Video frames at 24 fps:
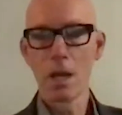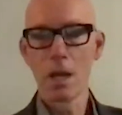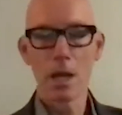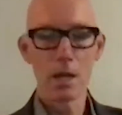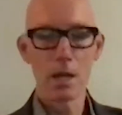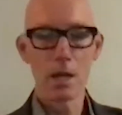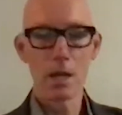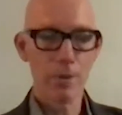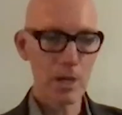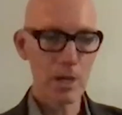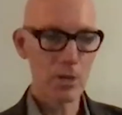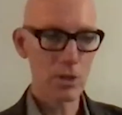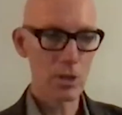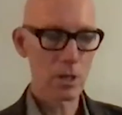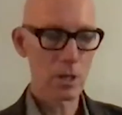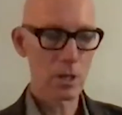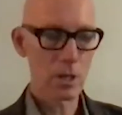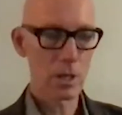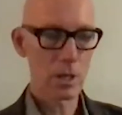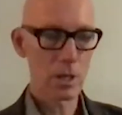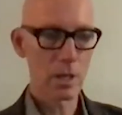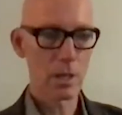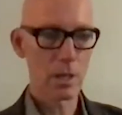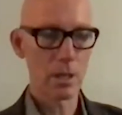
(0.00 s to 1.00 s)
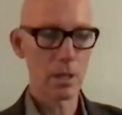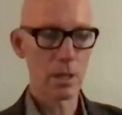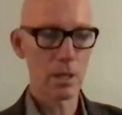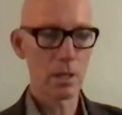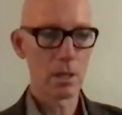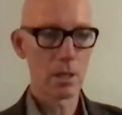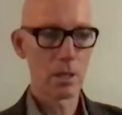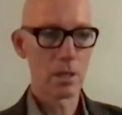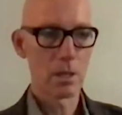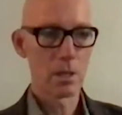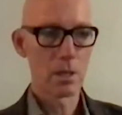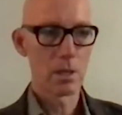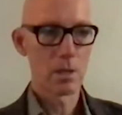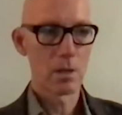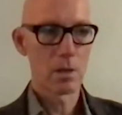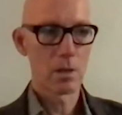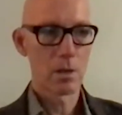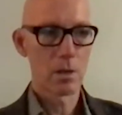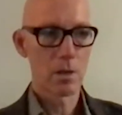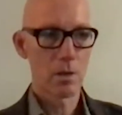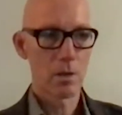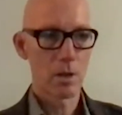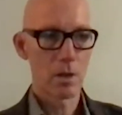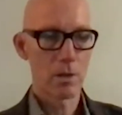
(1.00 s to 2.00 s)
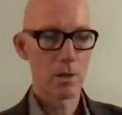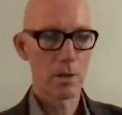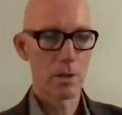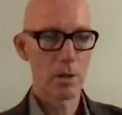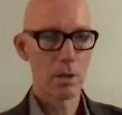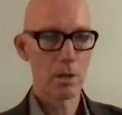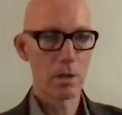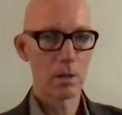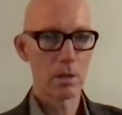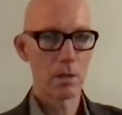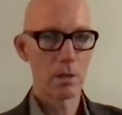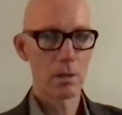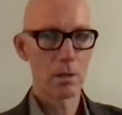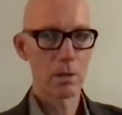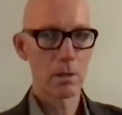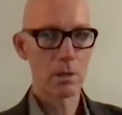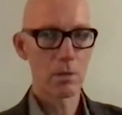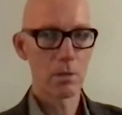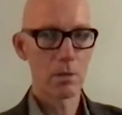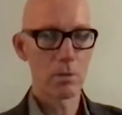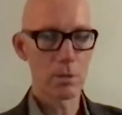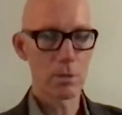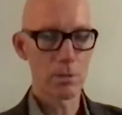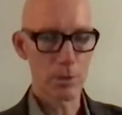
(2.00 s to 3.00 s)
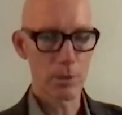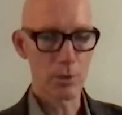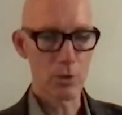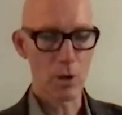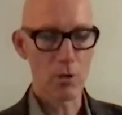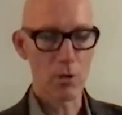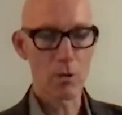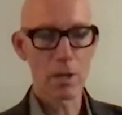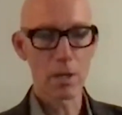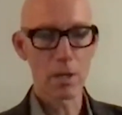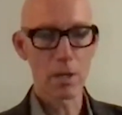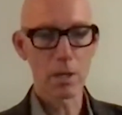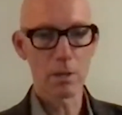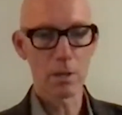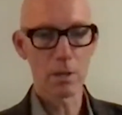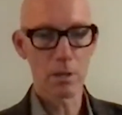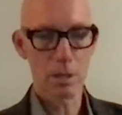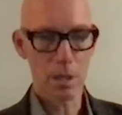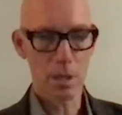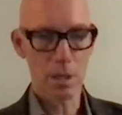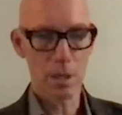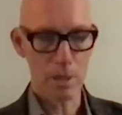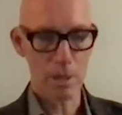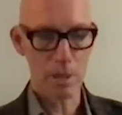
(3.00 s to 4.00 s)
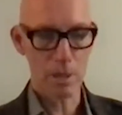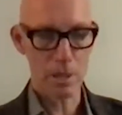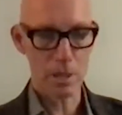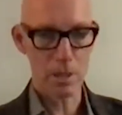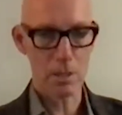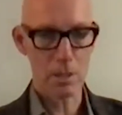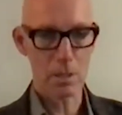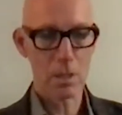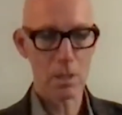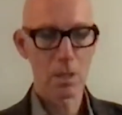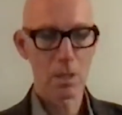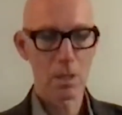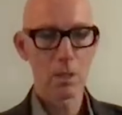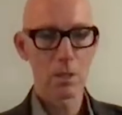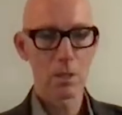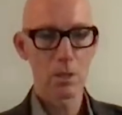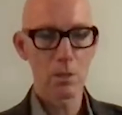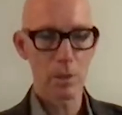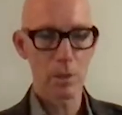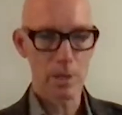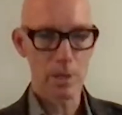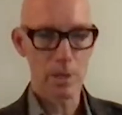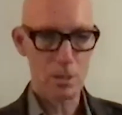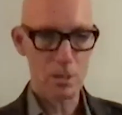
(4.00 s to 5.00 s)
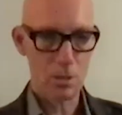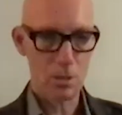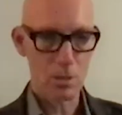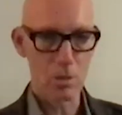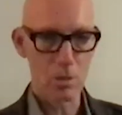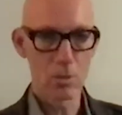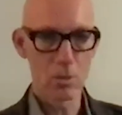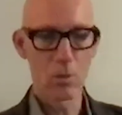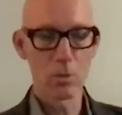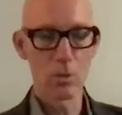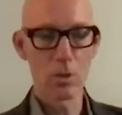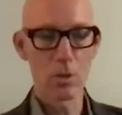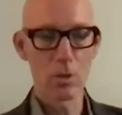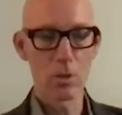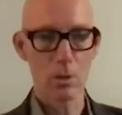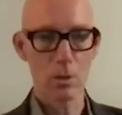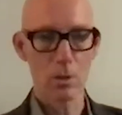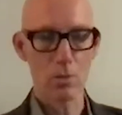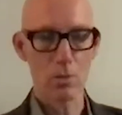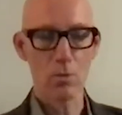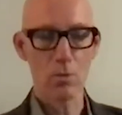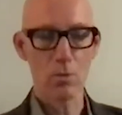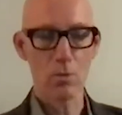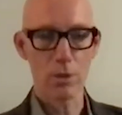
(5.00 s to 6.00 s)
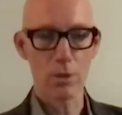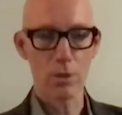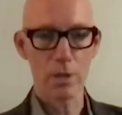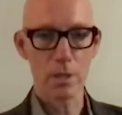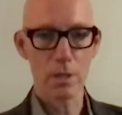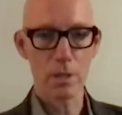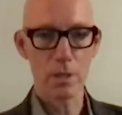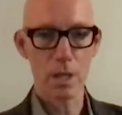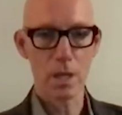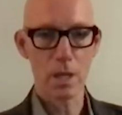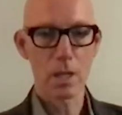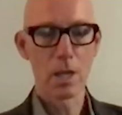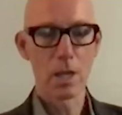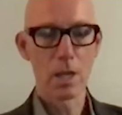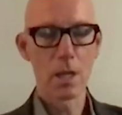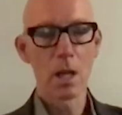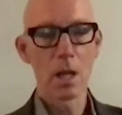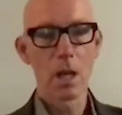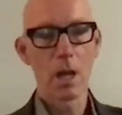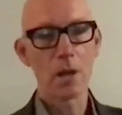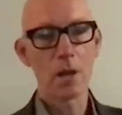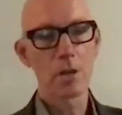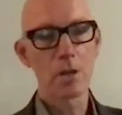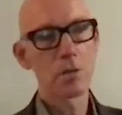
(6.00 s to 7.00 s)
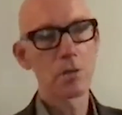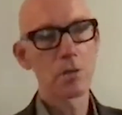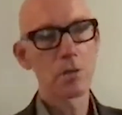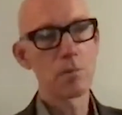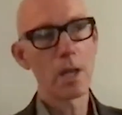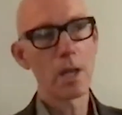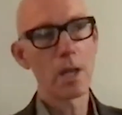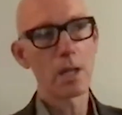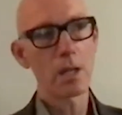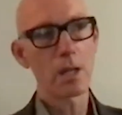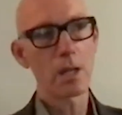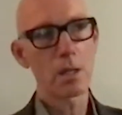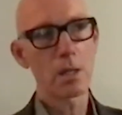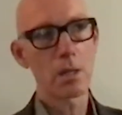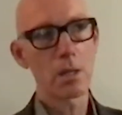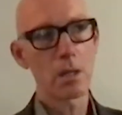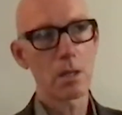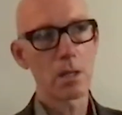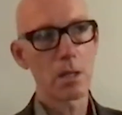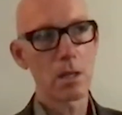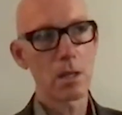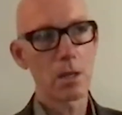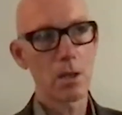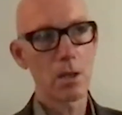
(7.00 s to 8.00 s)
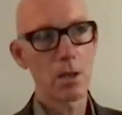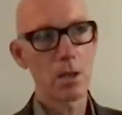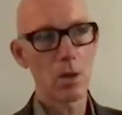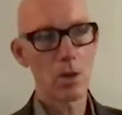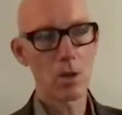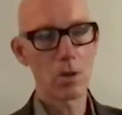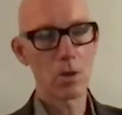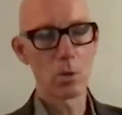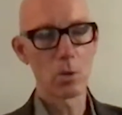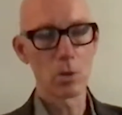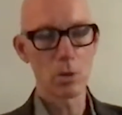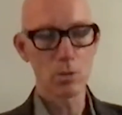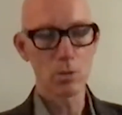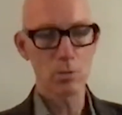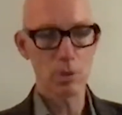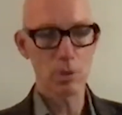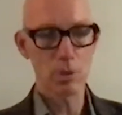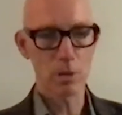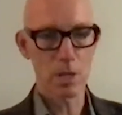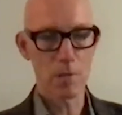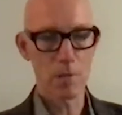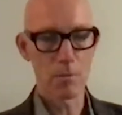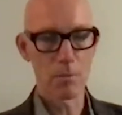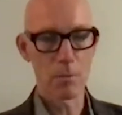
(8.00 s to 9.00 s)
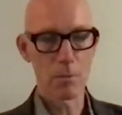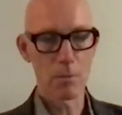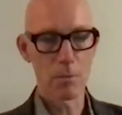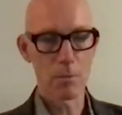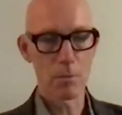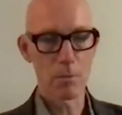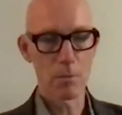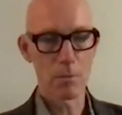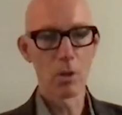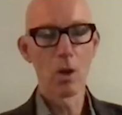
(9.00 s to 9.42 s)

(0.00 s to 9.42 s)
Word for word: And eventually, the, the, there was a majority in these committees to exclude cultural genocide and to make Holocaust resemble